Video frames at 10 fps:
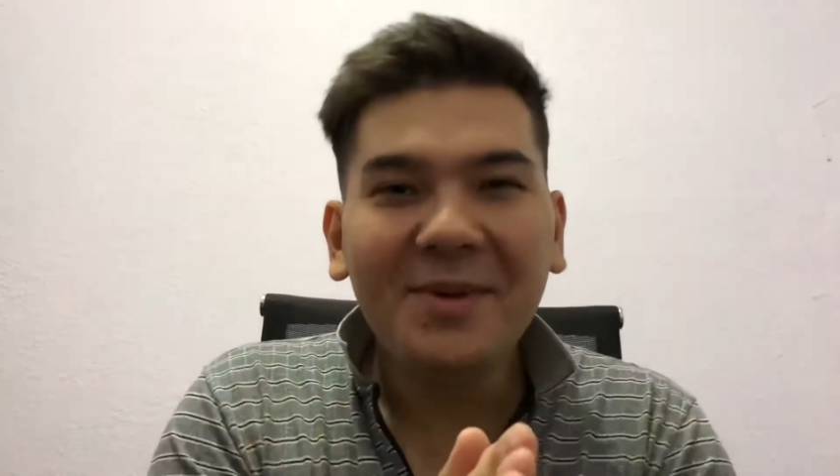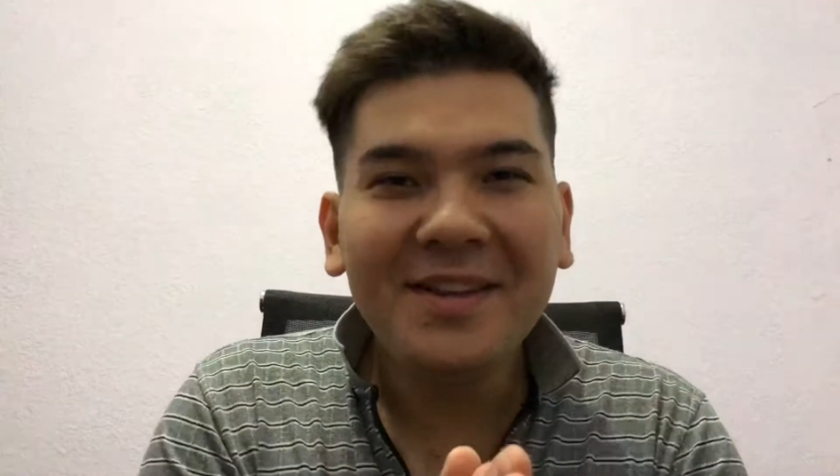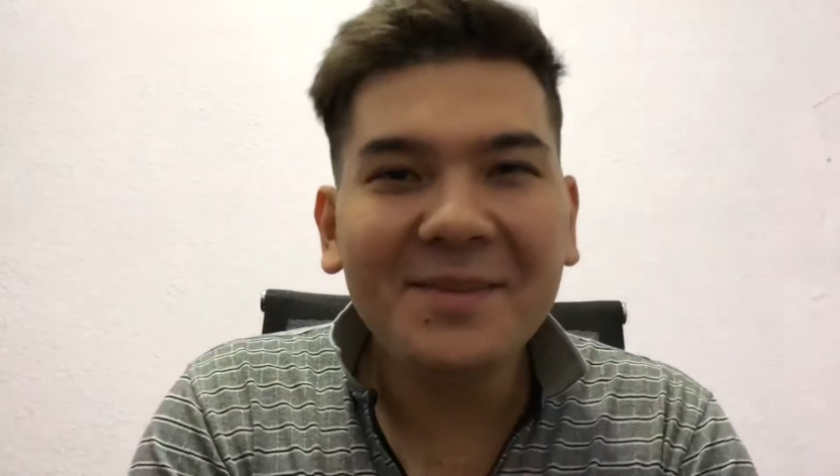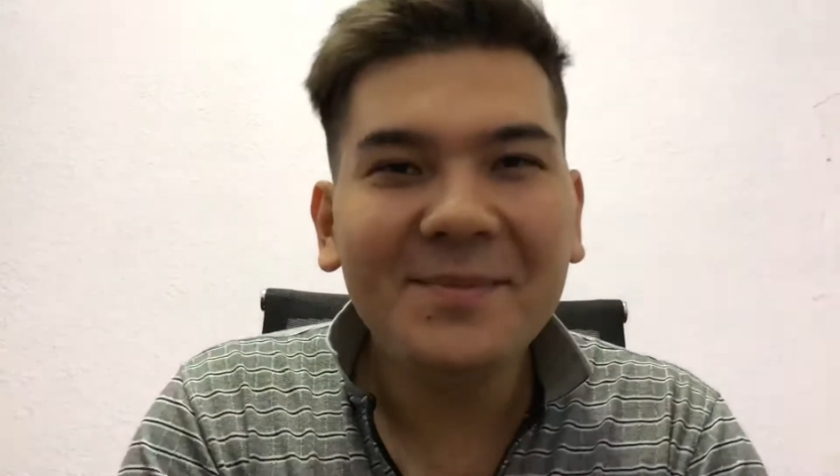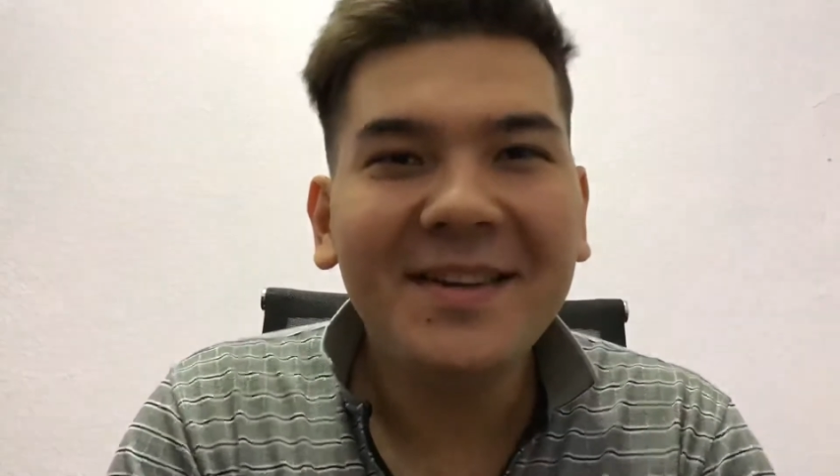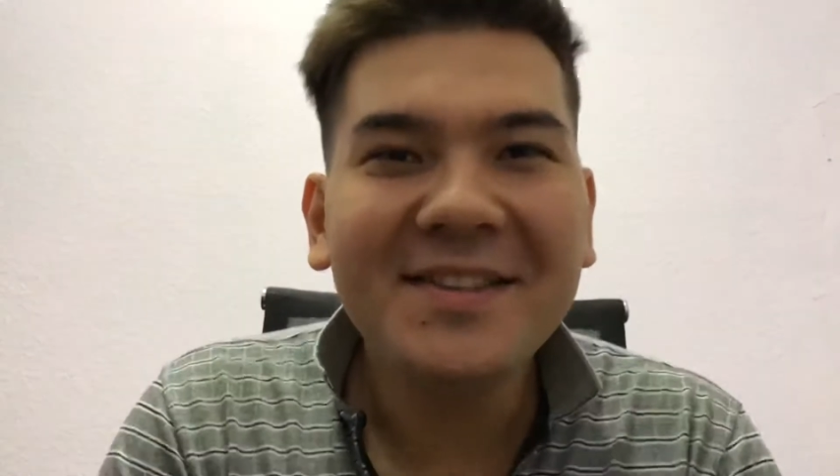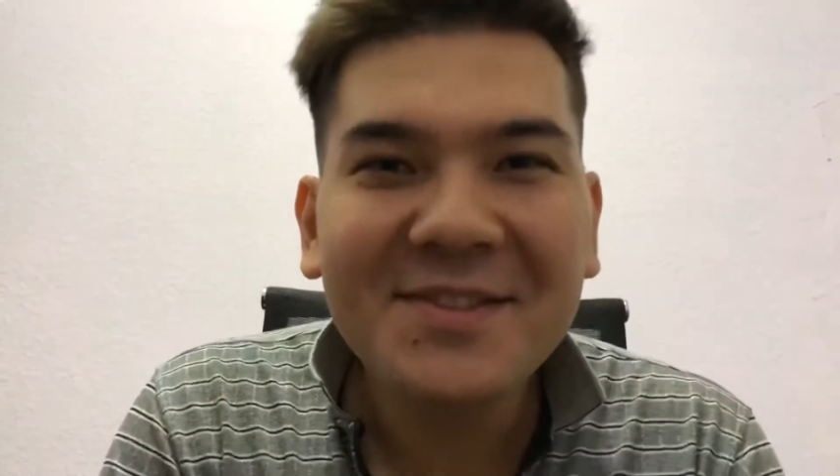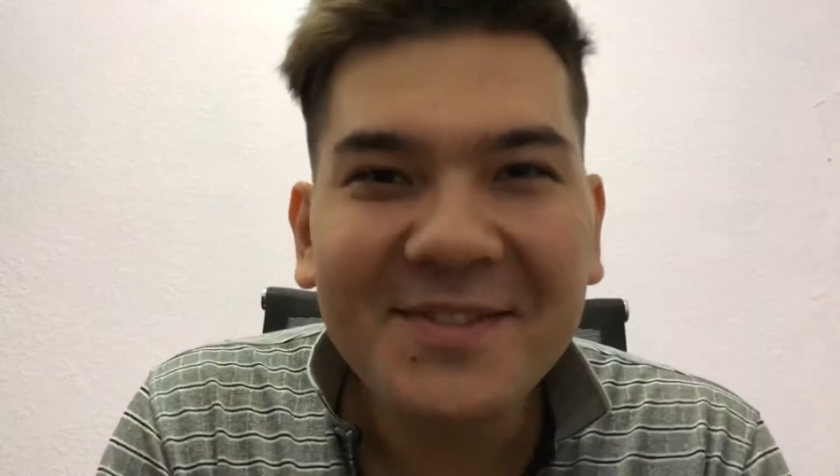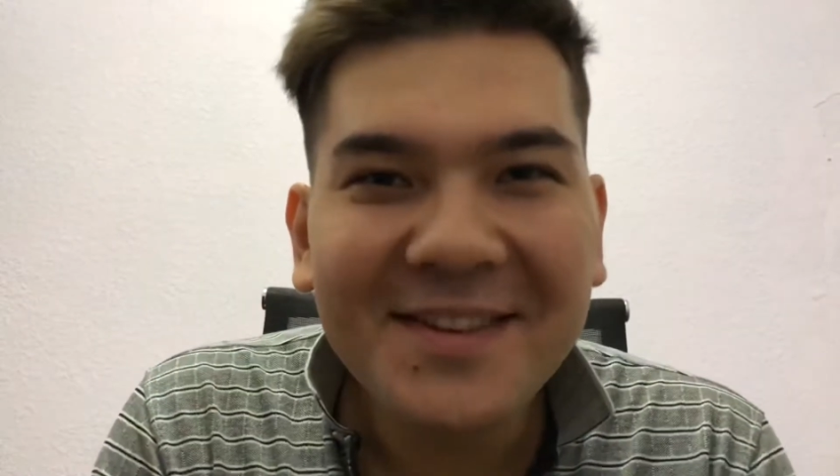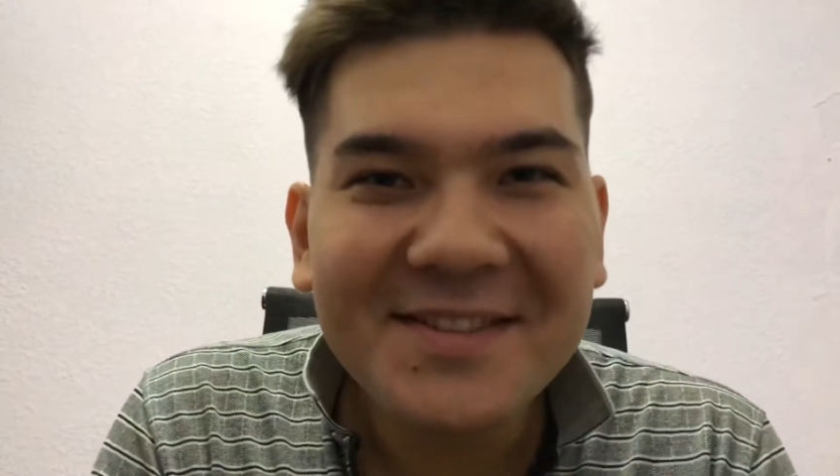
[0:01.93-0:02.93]
welcome back
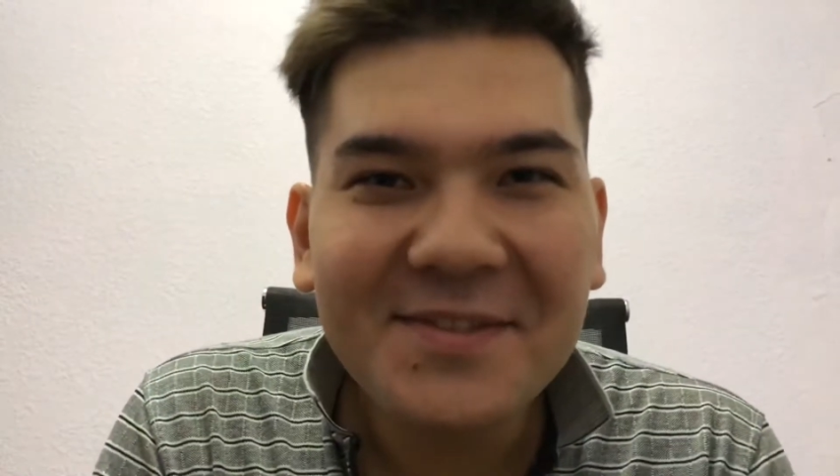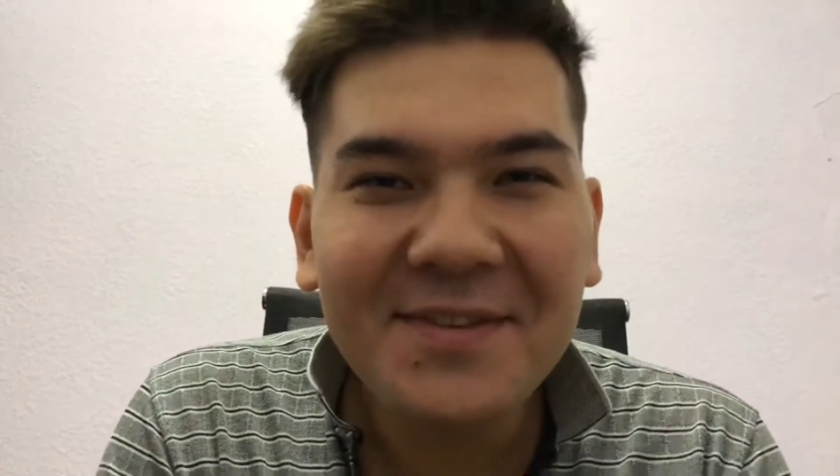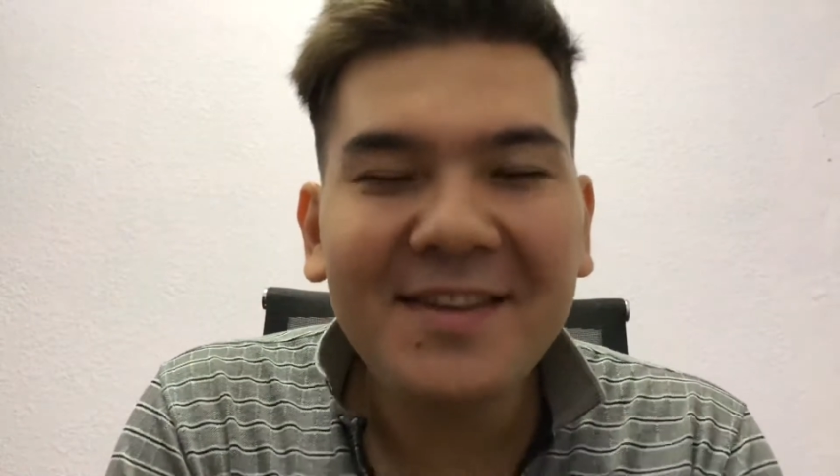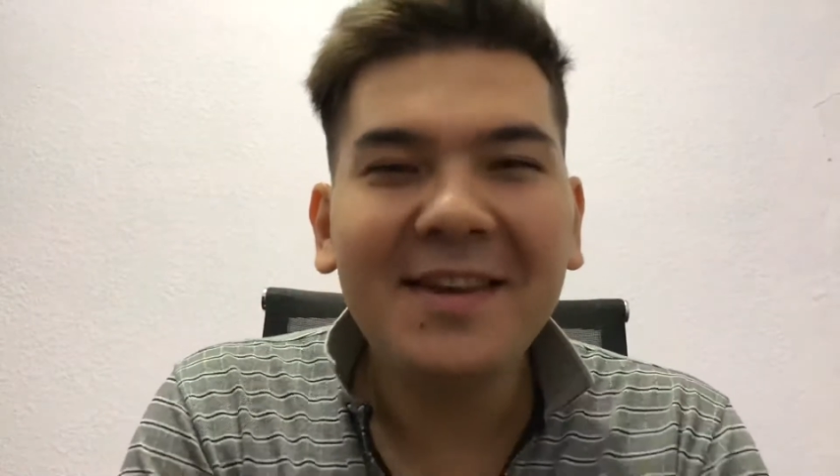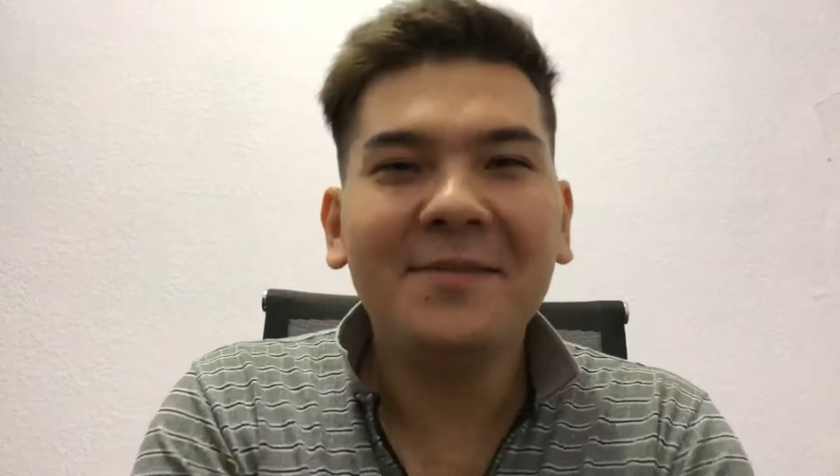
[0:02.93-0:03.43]
to another video.